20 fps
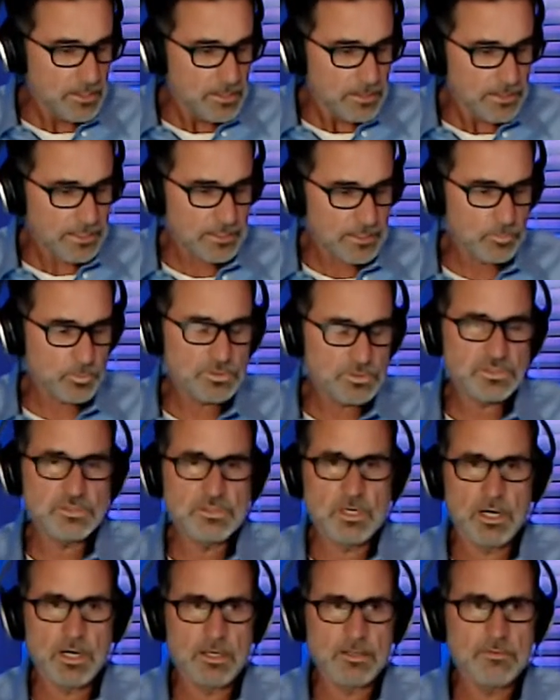it was
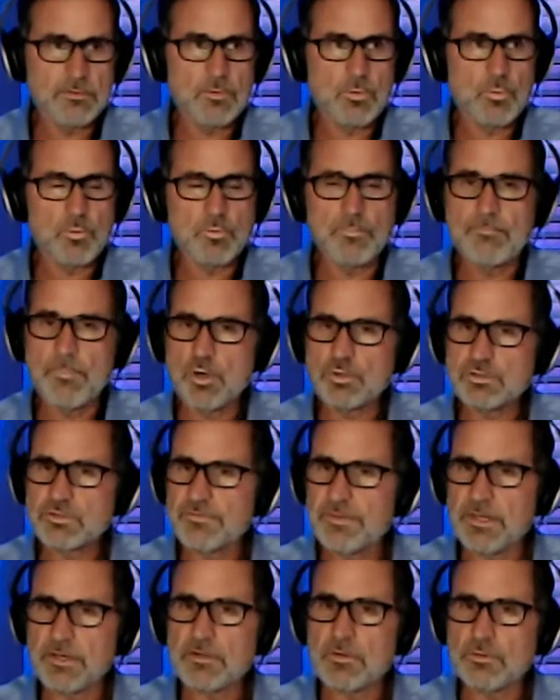done,
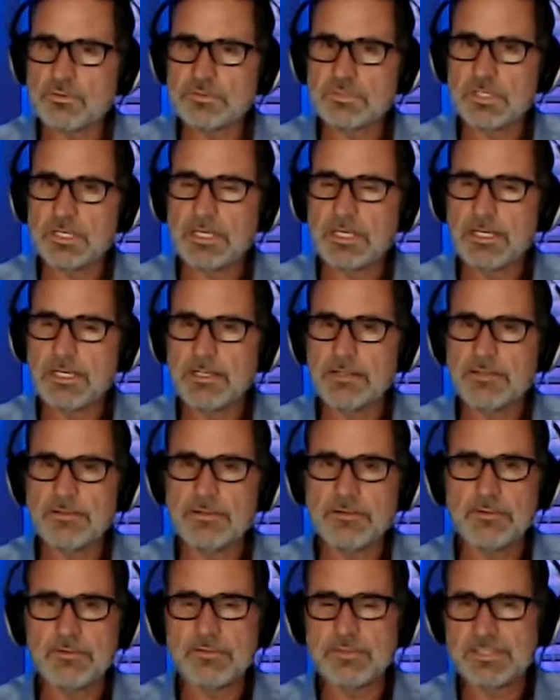most vehicles
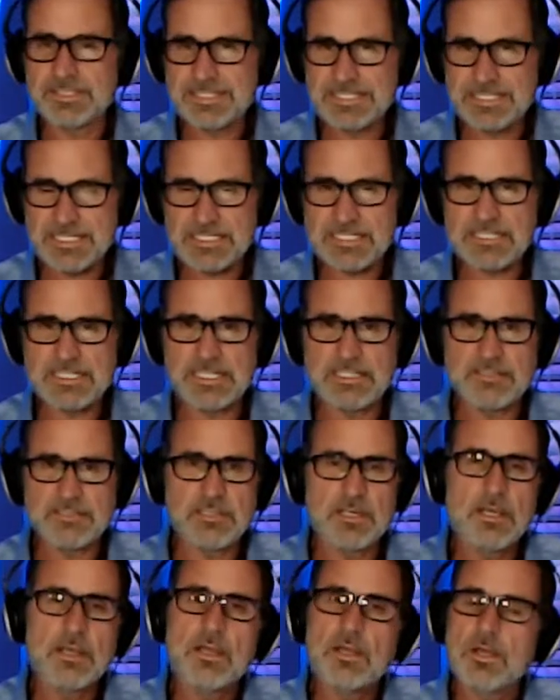in the
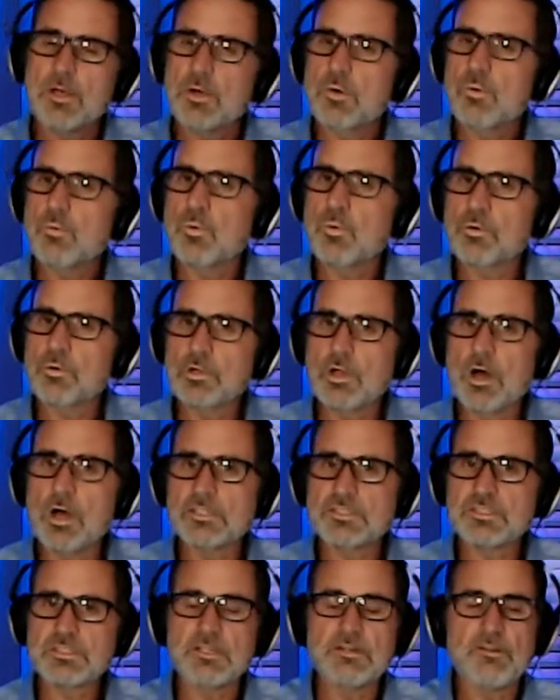60s were
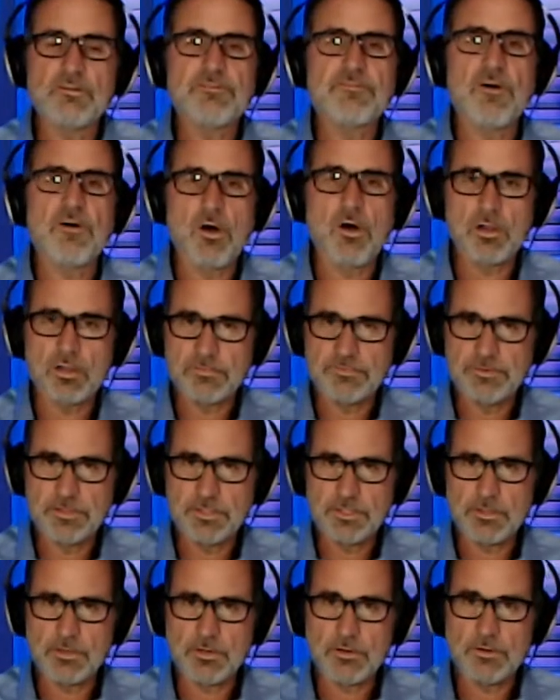launched in the fall of the
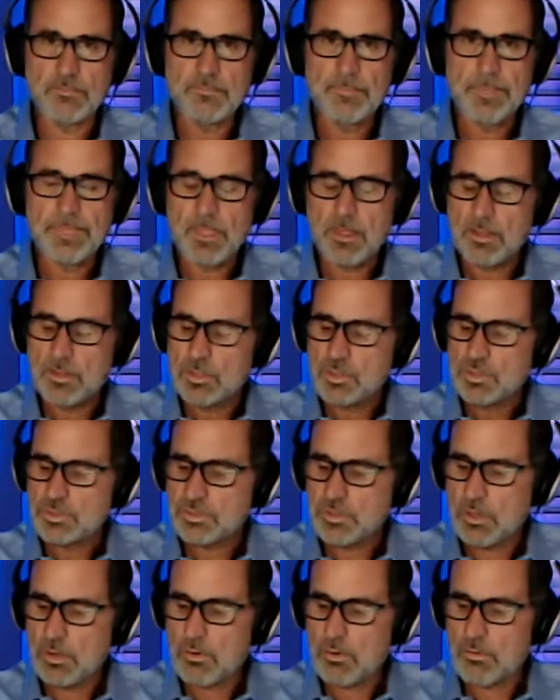year.
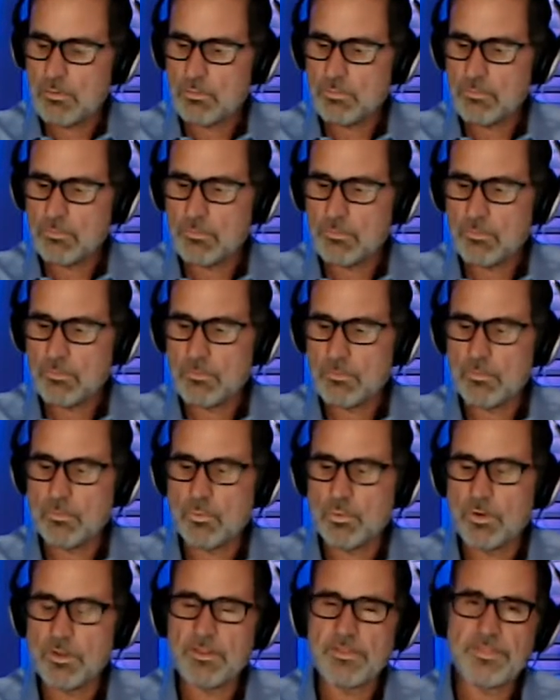So
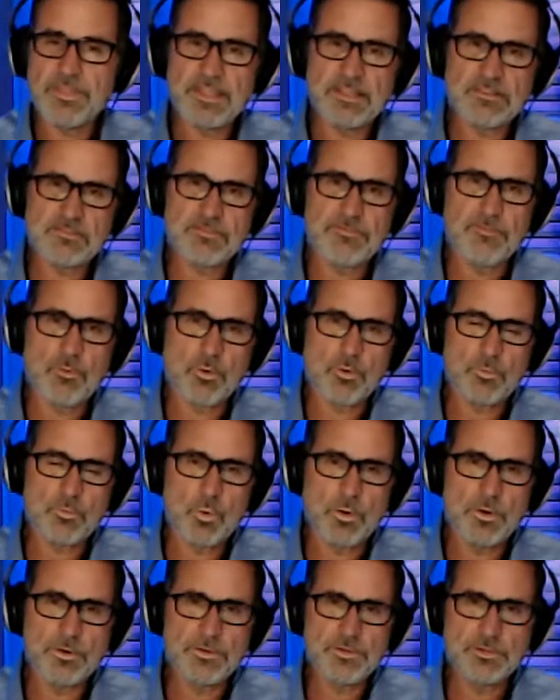one of the things Ford
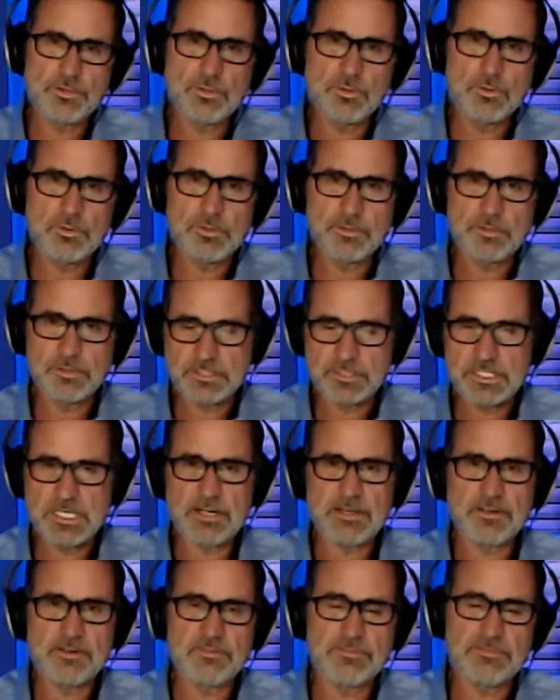wanted to do, and the
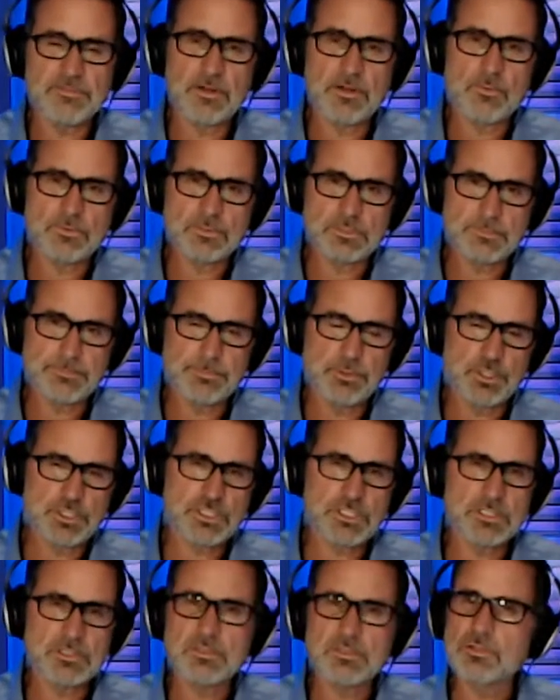executives there, was
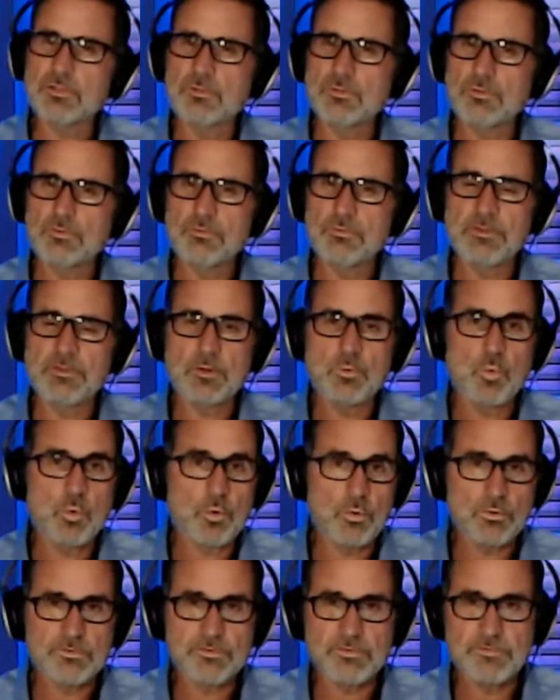push it to the
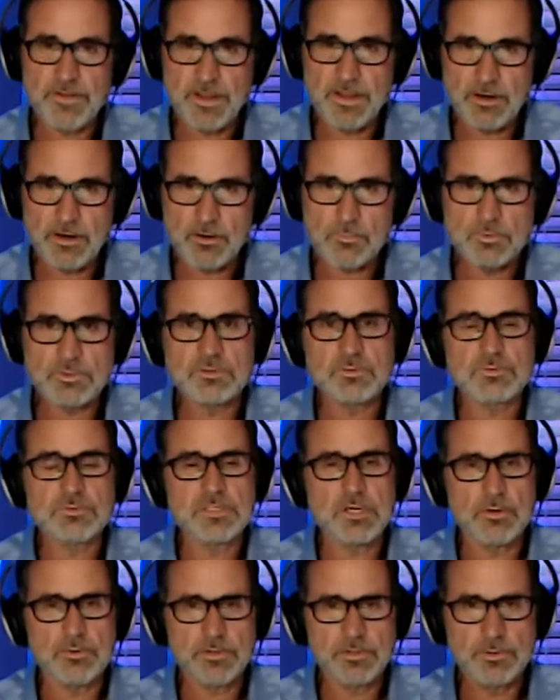World's Fair, which
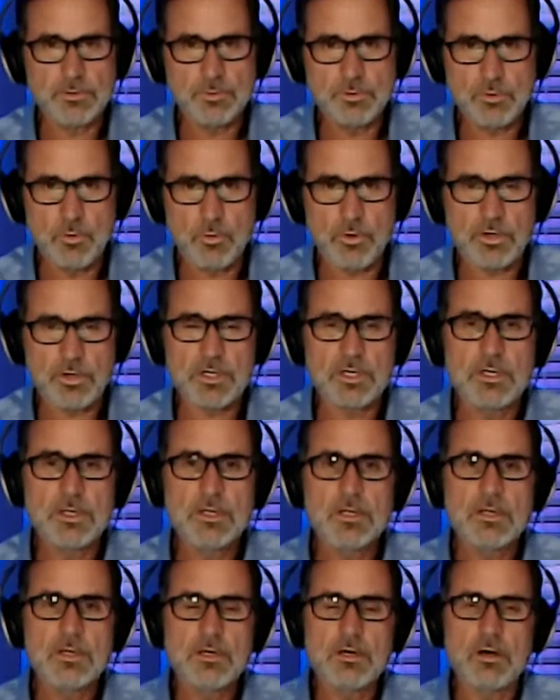was held in New York
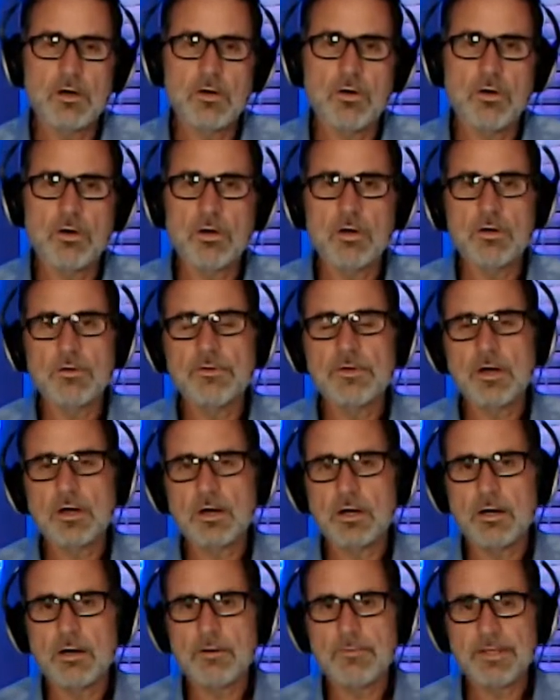on
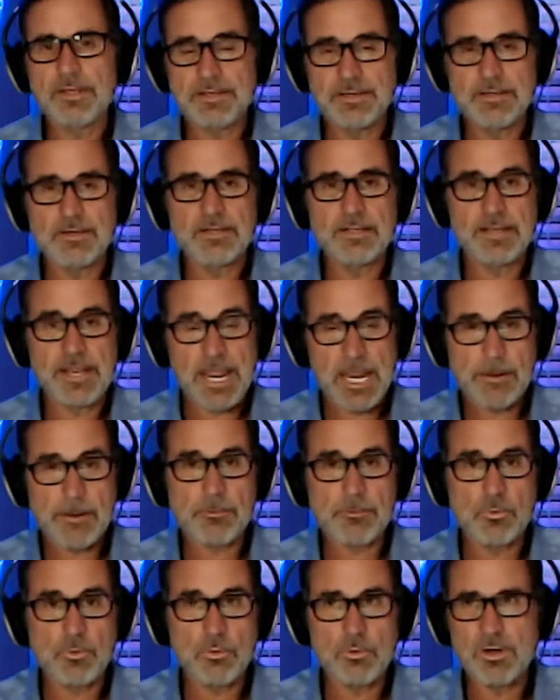in
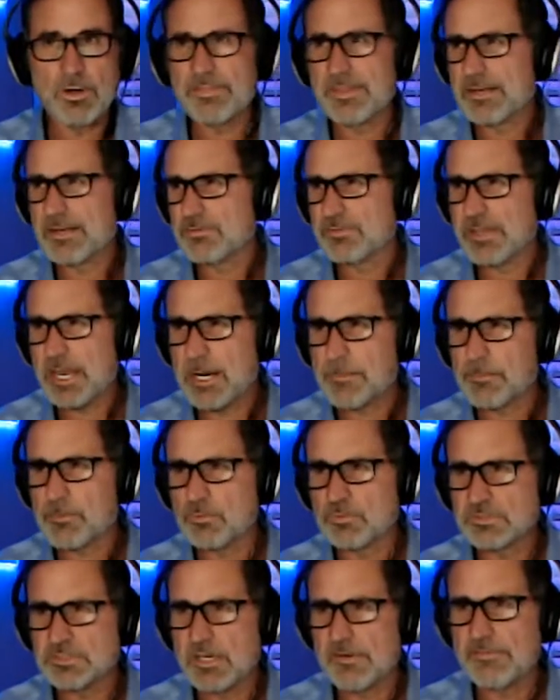April. I think it was
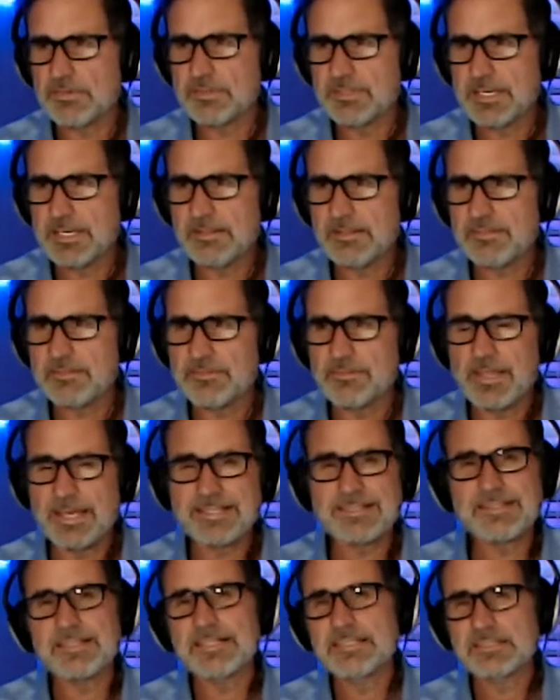April 17th,
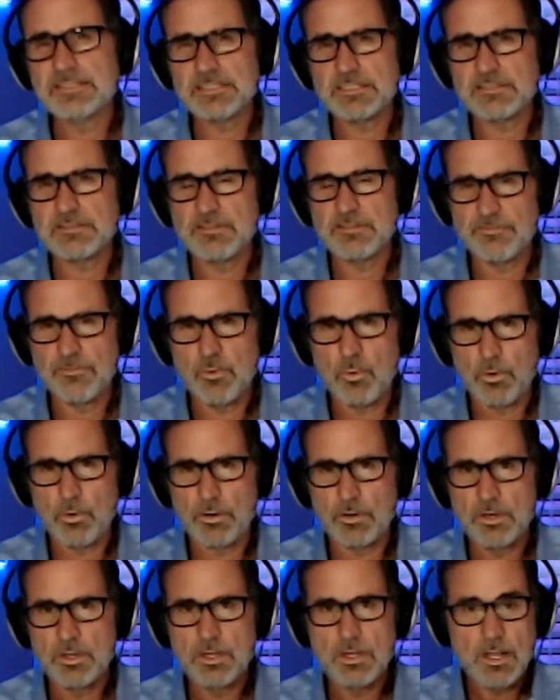
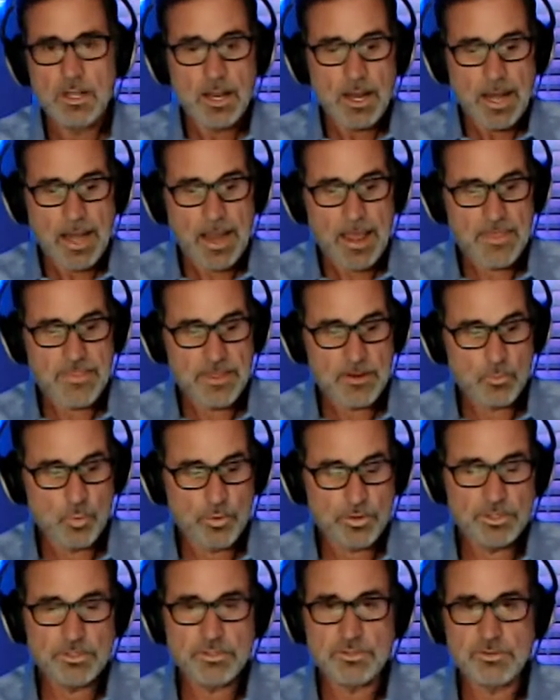1964. And they
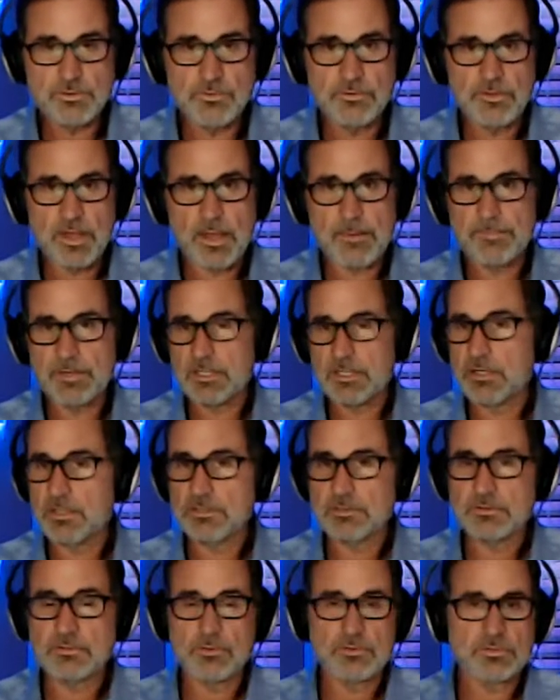wanted to do that
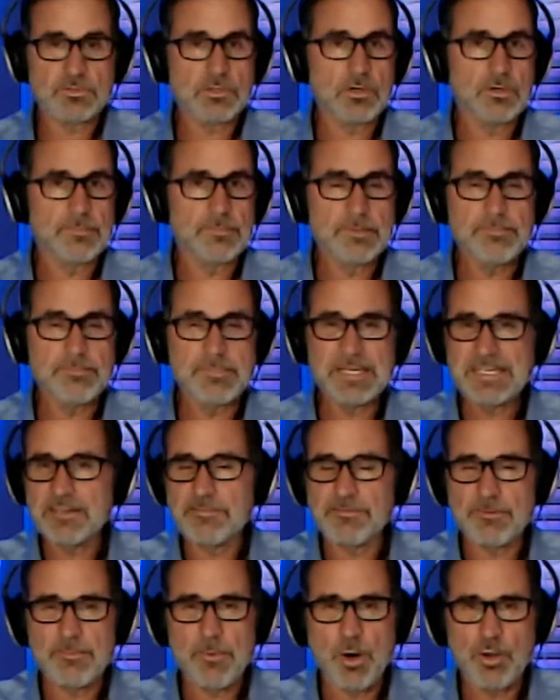because there's going to be
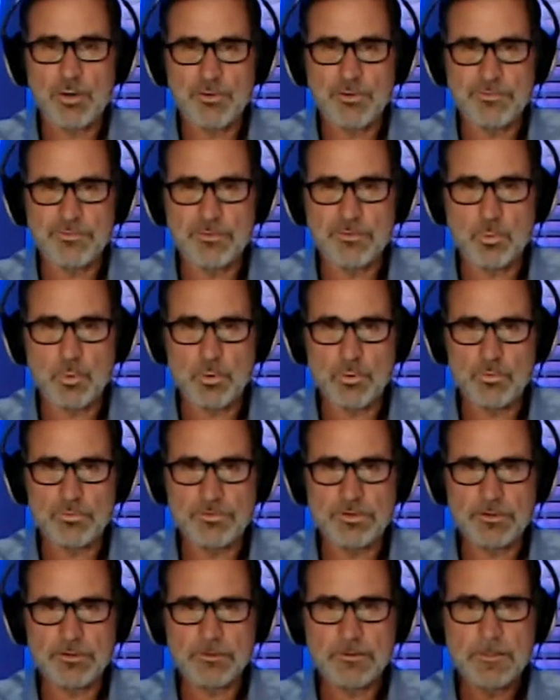media from all over the
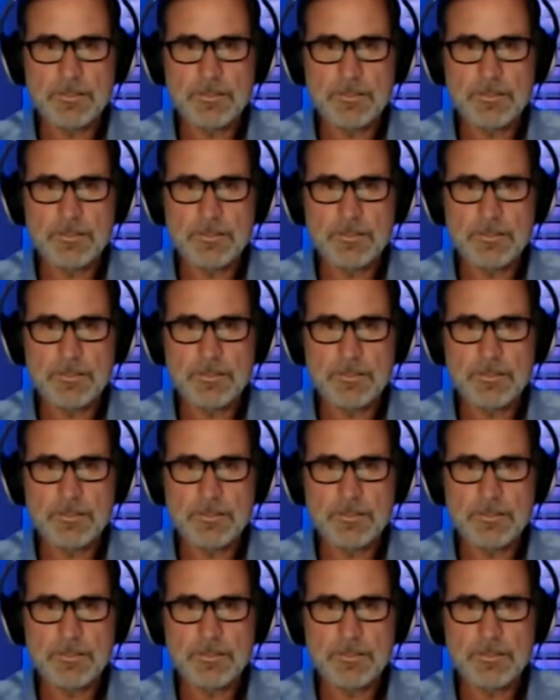world there,